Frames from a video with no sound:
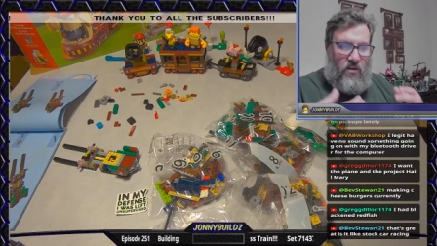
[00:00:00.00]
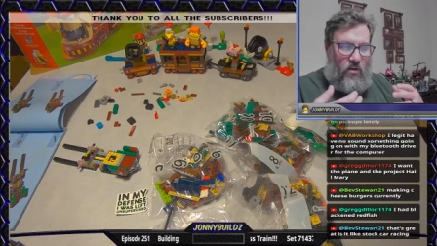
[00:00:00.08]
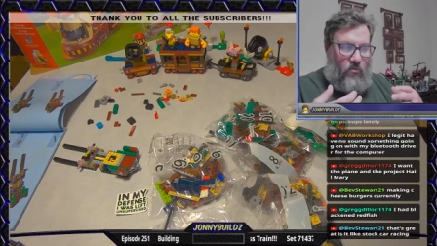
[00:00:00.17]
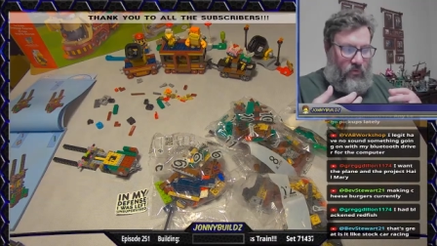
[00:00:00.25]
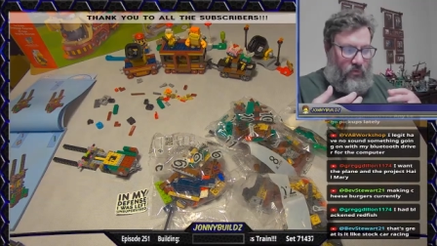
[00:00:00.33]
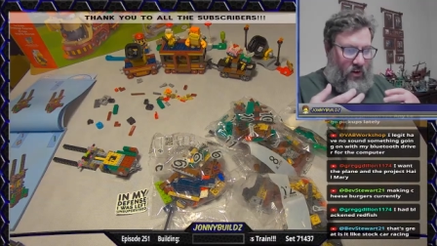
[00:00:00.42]

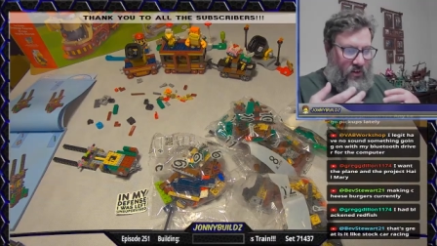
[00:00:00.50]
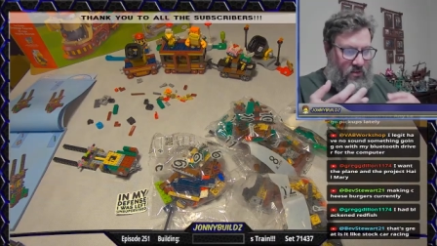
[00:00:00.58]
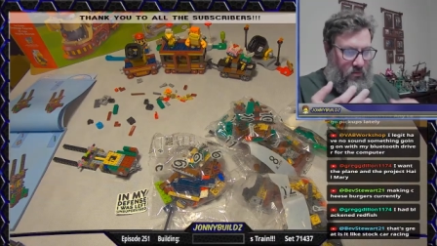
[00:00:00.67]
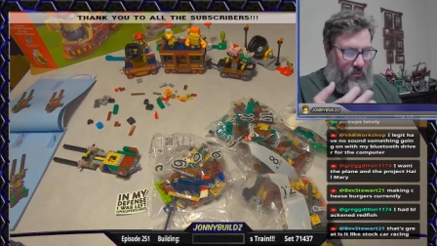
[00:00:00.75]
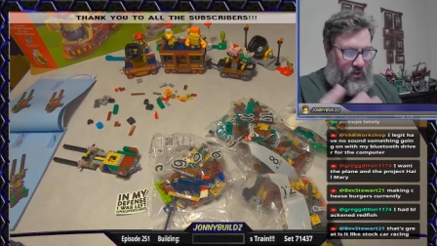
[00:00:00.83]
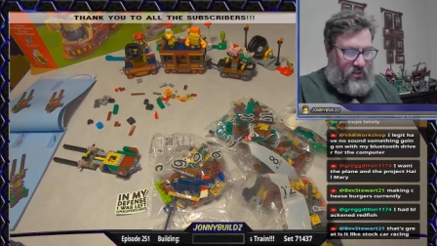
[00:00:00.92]
We've got
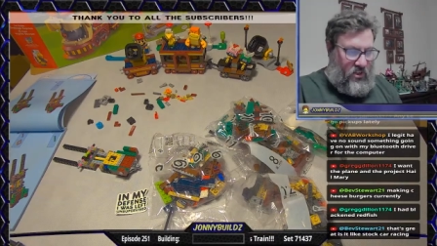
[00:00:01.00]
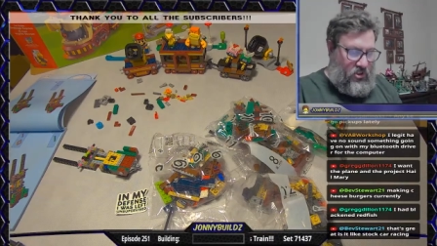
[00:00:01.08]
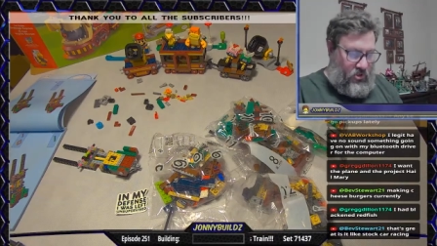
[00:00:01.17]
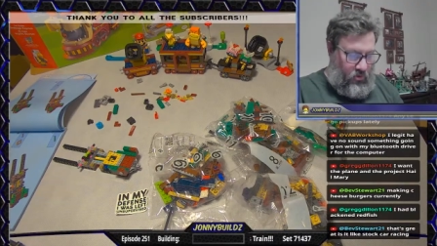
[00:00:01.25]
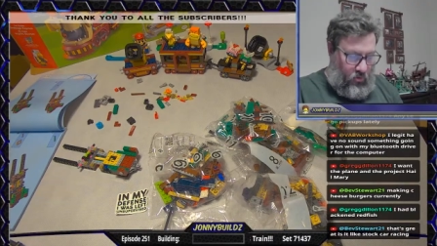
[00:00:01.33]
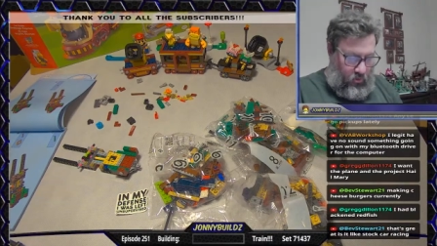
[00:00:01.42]
some
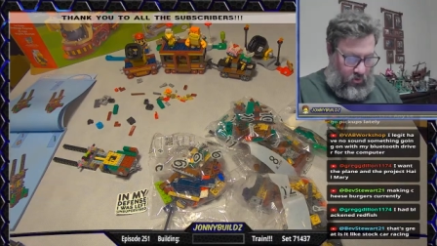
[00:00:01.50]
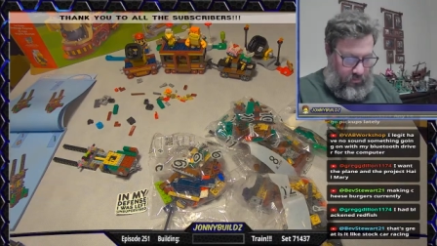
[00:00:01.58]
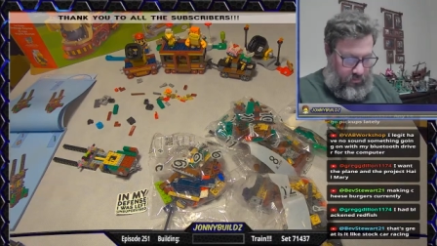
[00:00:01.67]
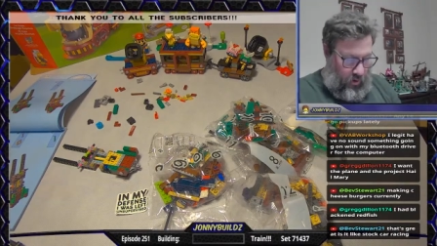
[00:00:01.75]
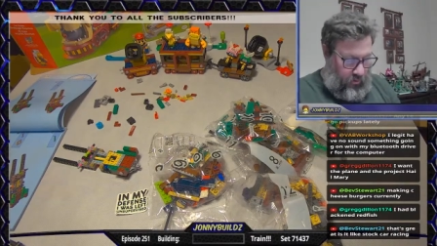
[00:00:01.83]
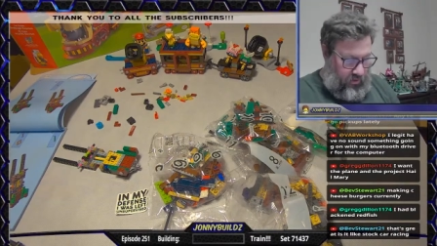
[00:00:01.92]
additional
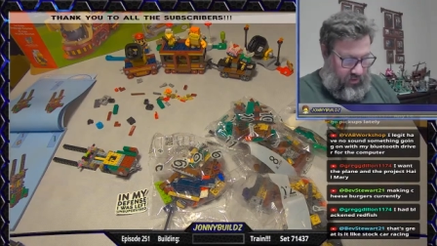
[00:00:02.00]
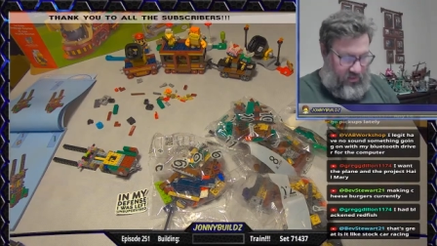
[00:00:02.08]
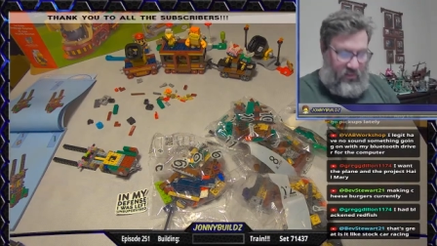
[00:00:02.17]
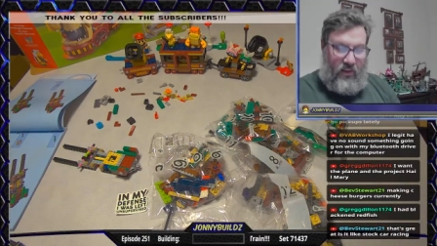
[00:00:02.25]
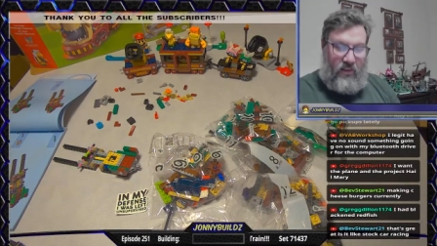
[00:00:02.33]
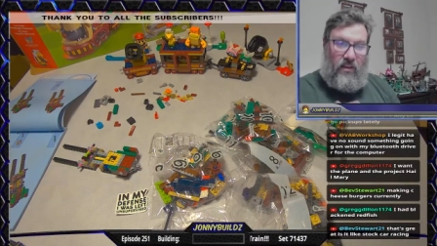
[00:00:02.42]
components
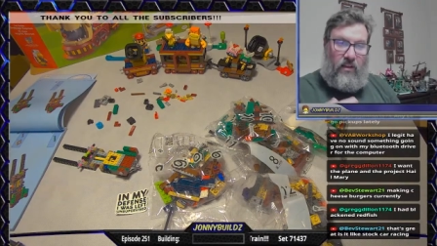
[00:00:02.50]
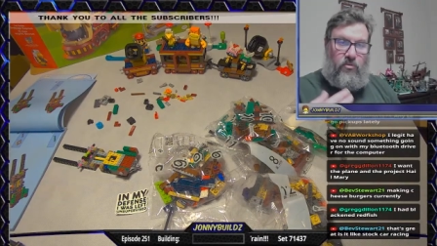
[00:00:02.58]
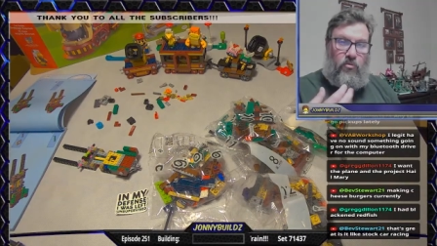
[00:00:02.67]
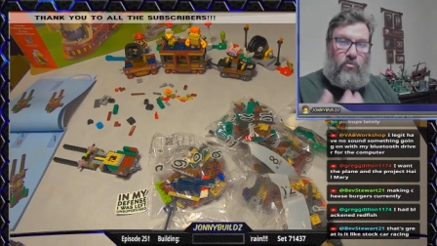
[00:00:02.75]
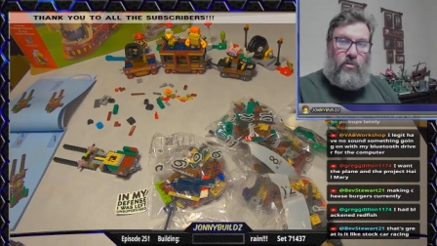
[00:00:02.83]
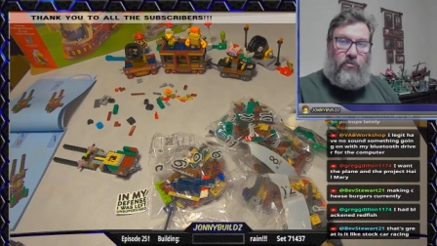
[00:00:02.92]
like that do
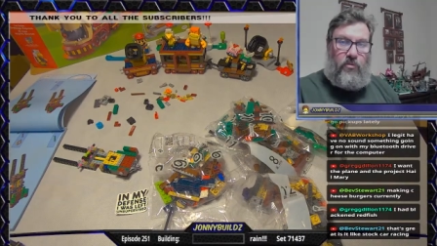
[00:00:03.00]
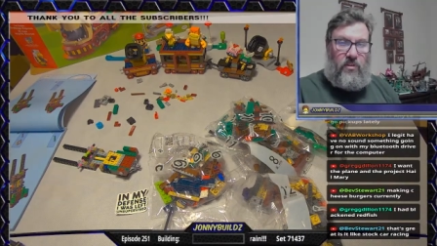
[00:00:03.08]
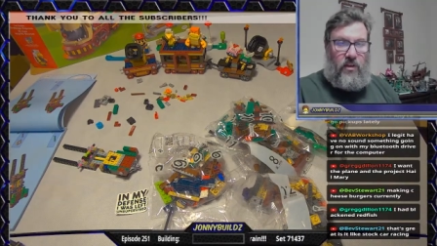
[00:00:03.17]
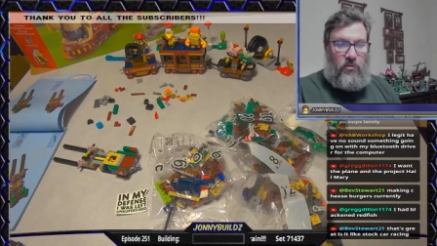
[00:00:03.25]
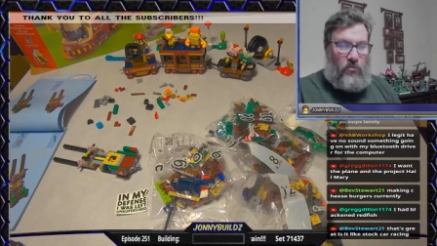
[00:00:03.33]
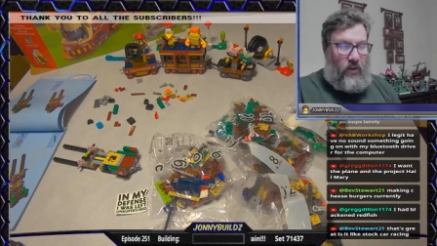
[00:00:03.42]
different things
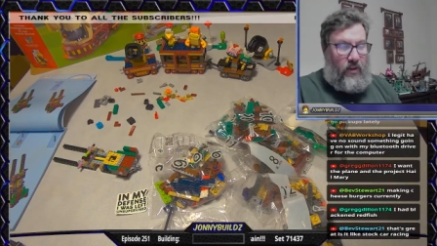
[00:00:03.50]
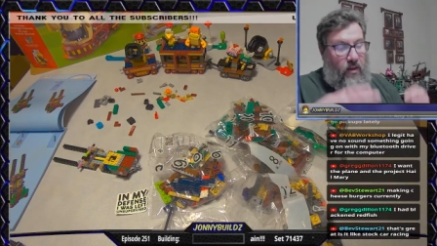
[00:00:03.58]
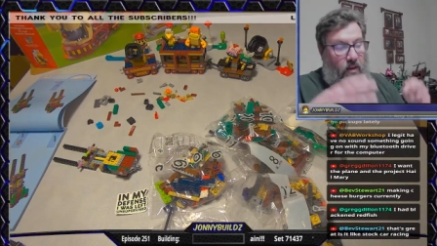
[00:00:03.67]
for, like,